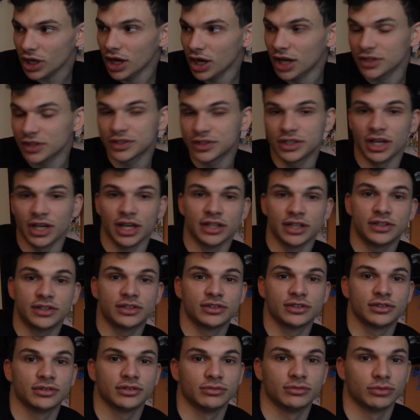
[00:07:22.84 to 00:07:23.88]
best
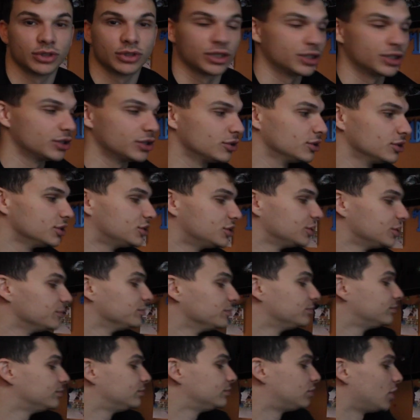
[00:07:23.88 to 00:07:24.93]
case, we're gonna go to the
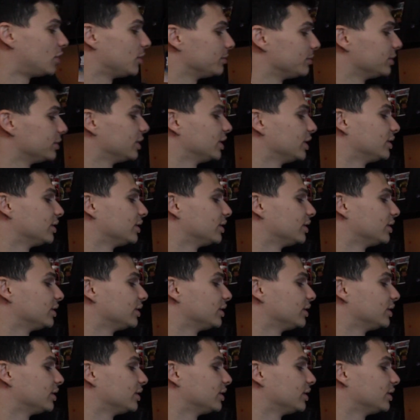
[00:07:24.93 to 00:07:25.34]
gym probably